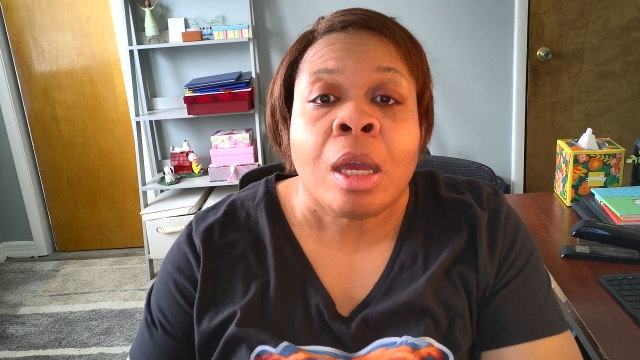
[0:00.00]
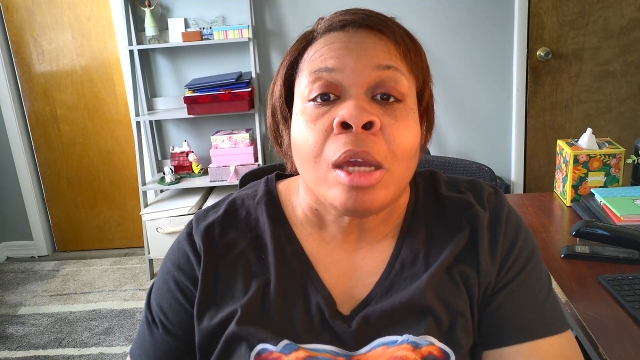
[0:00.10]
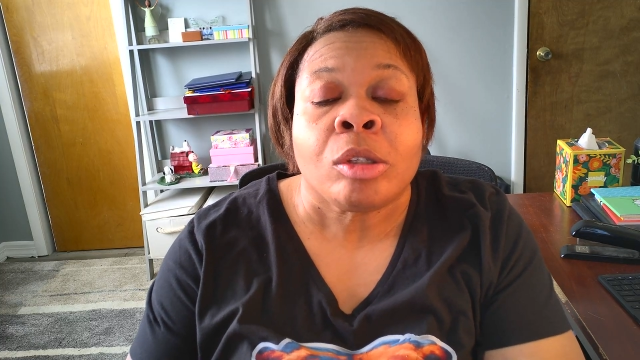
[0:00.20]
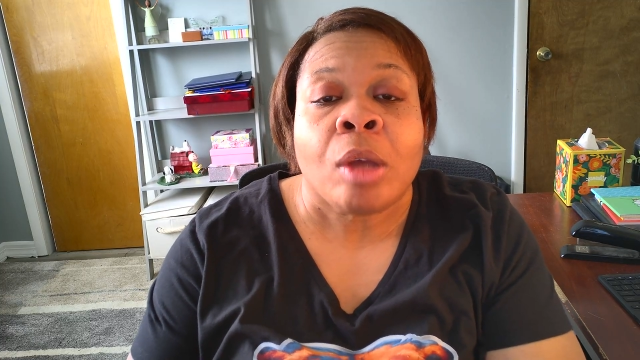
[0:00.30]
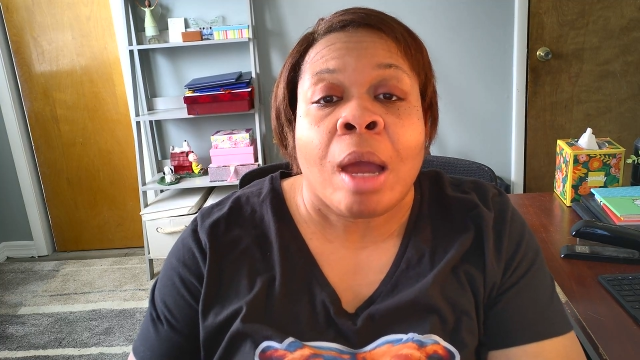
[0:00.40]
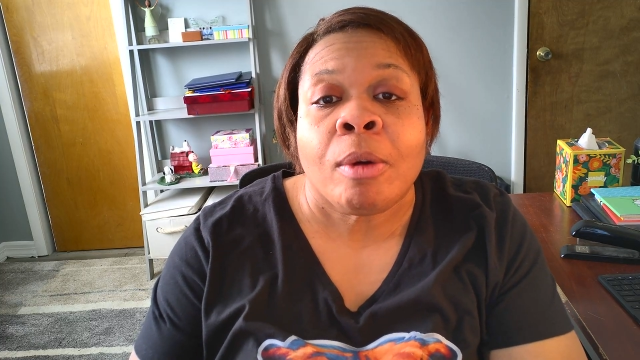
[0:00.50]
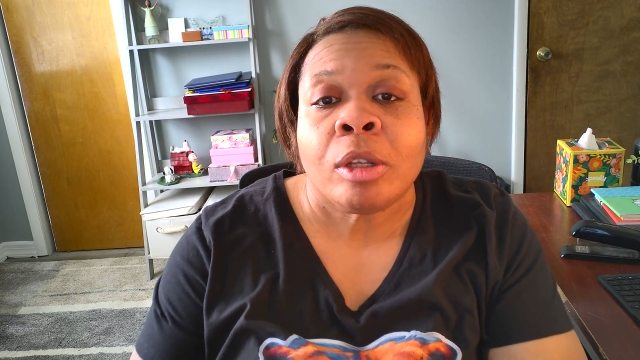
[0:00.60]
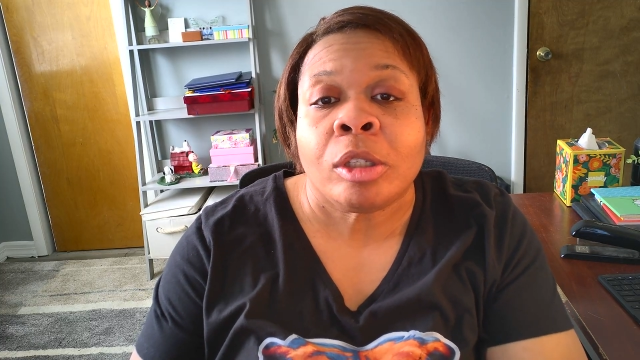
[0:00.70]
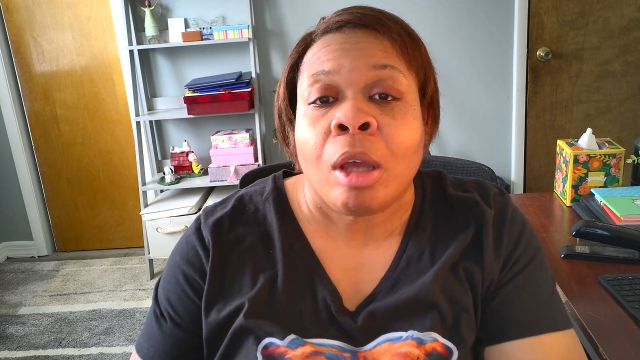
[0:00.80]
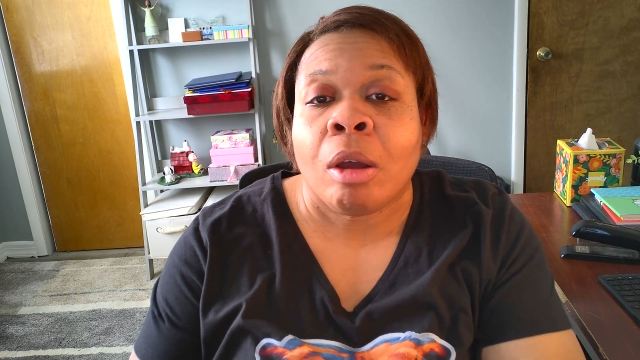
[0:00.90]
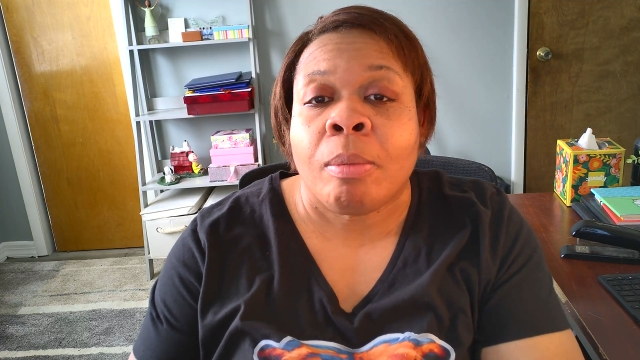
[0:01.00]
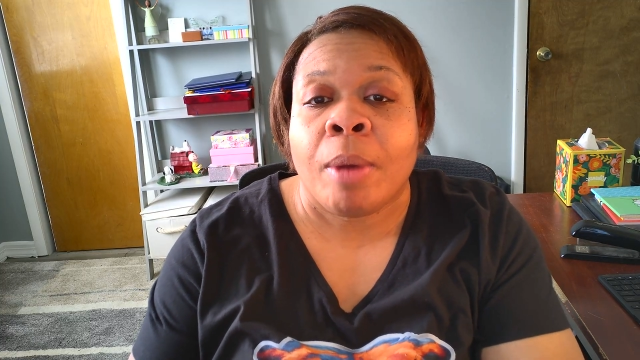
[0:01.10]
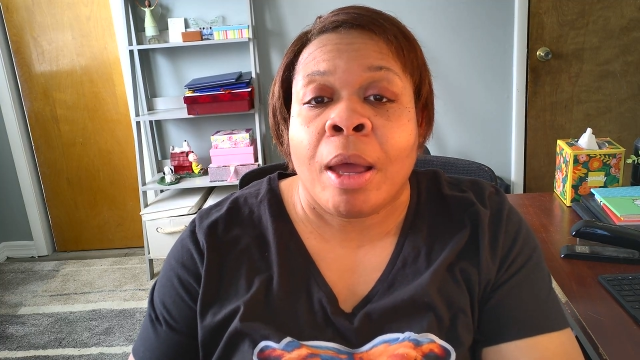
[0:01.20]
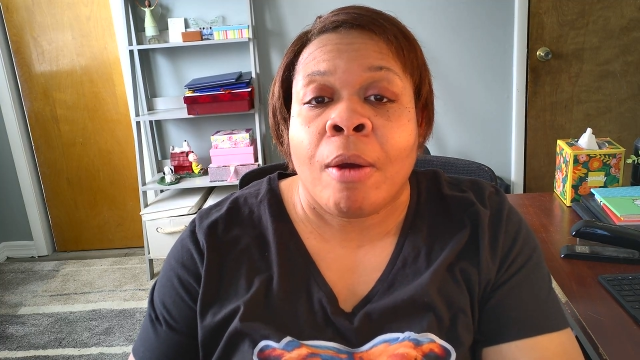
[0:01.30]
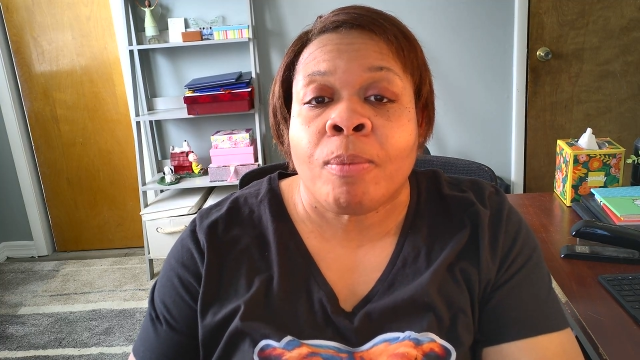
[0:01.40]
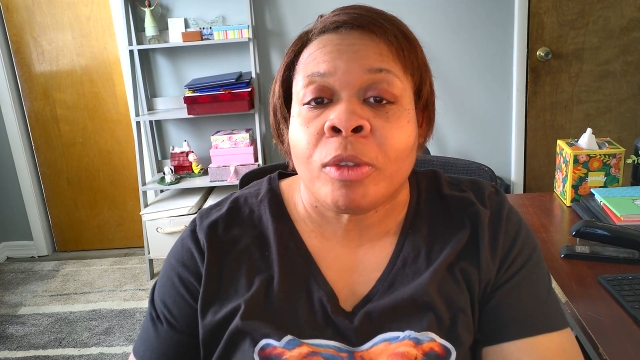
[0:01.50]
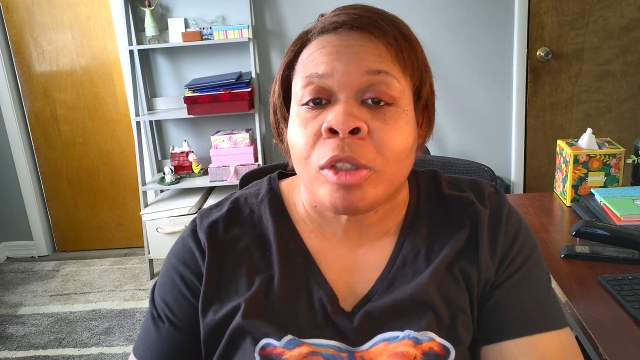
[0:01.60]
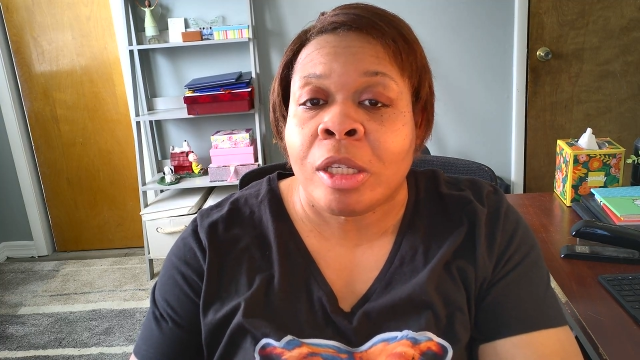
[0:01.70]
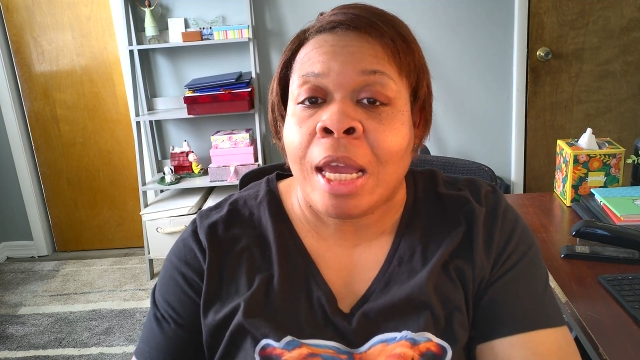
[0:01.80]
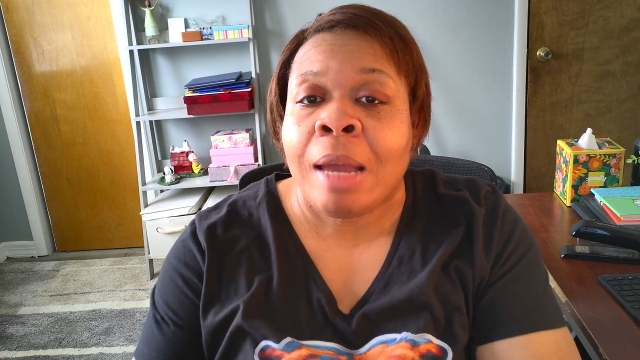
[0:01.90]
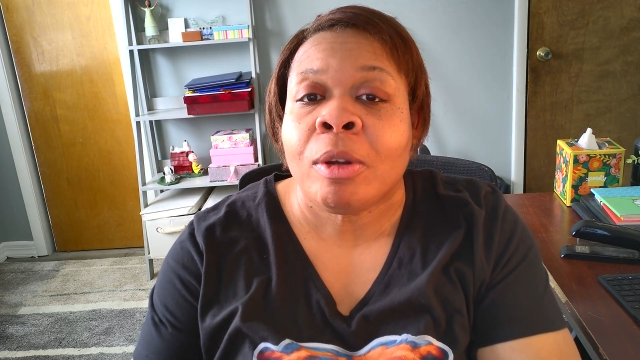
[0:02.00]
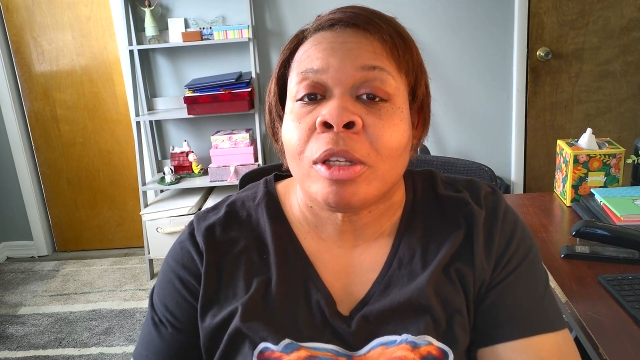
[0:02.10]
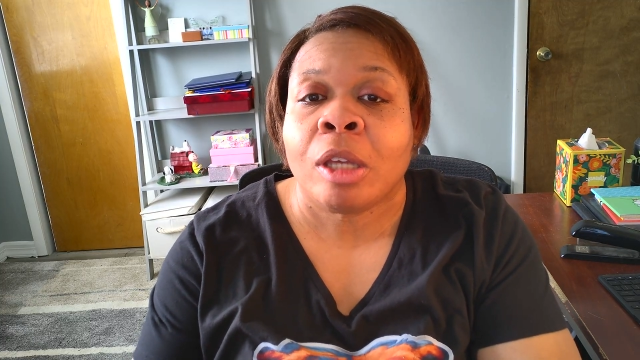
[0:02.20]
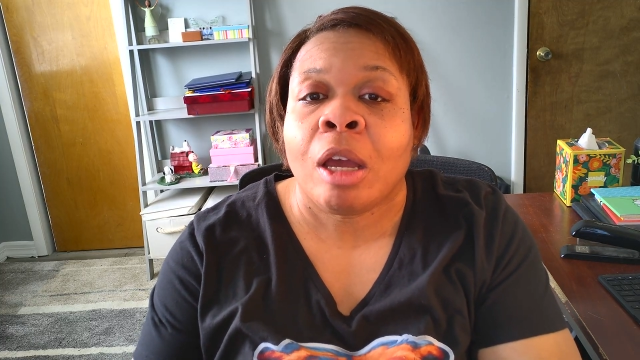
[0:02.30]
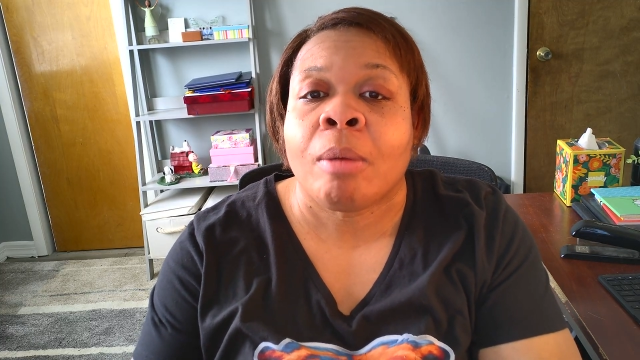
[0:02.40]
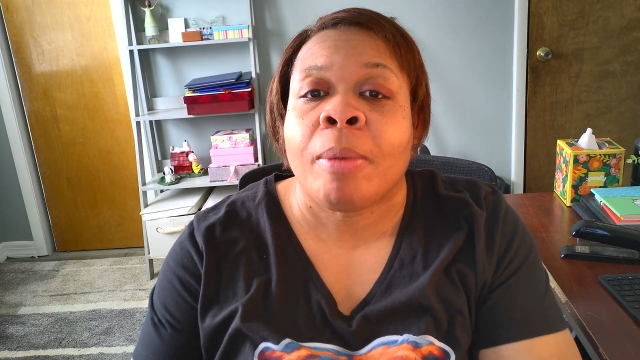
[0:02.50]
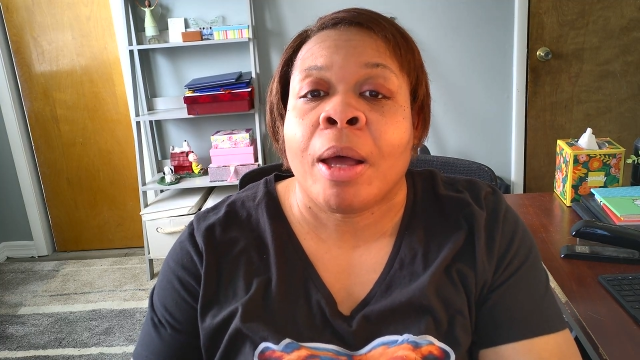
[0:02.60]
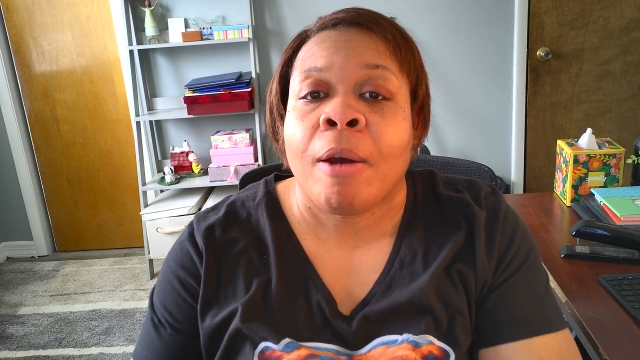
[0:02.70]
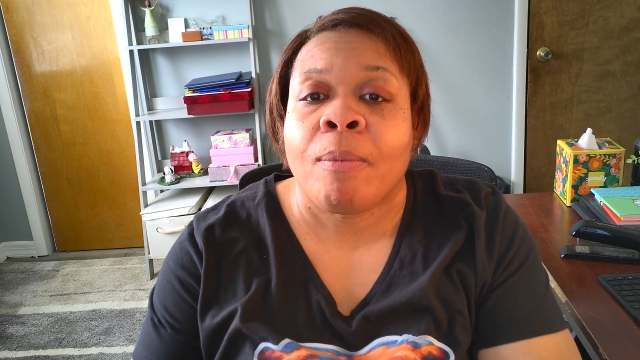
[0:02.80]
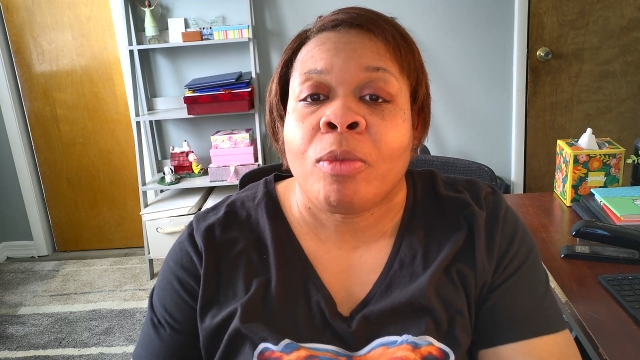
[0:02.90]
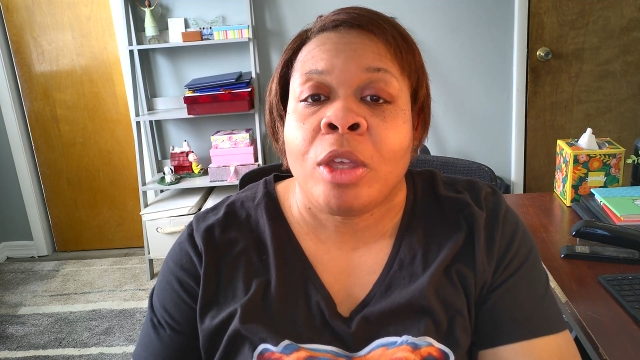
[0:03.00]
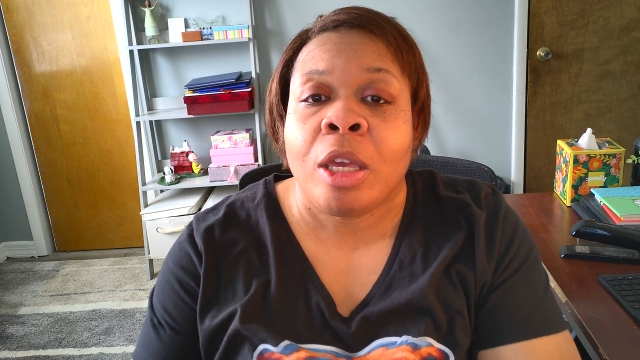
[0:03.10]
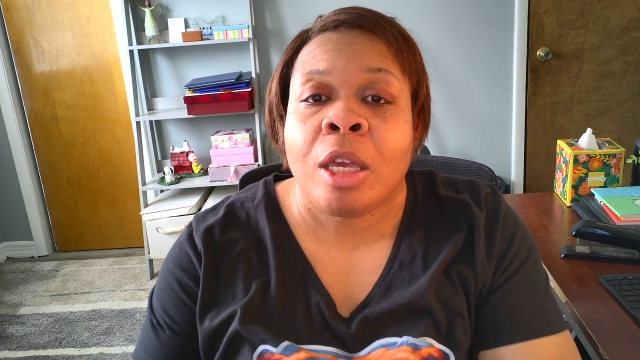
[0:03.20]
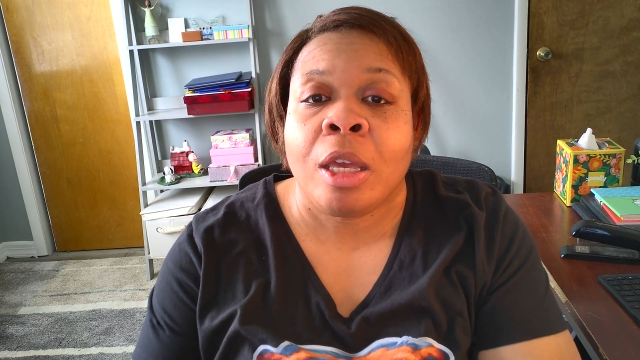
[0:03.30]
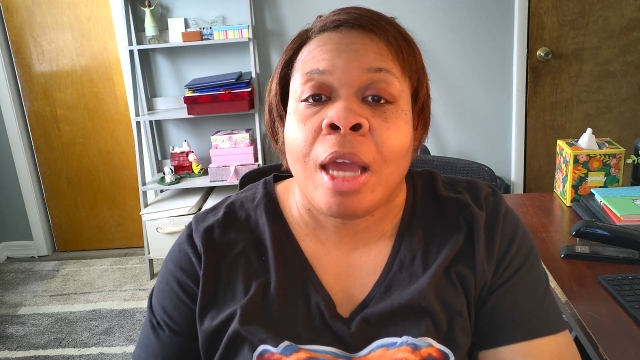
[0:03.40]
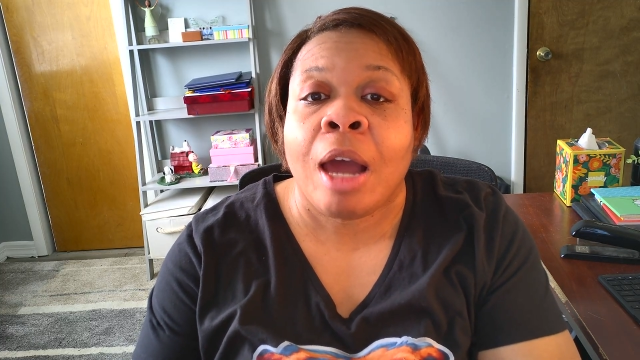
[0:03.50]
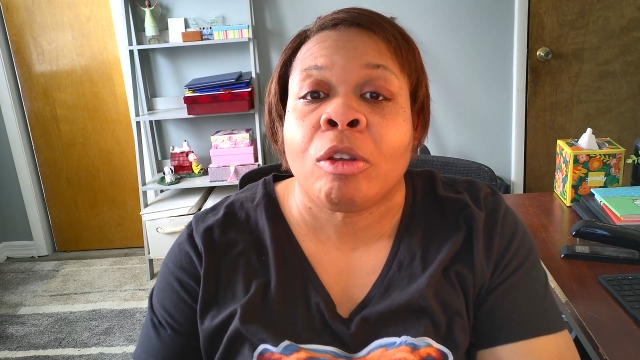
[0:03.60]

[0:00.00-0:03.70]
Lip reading: So I'm going to talk about how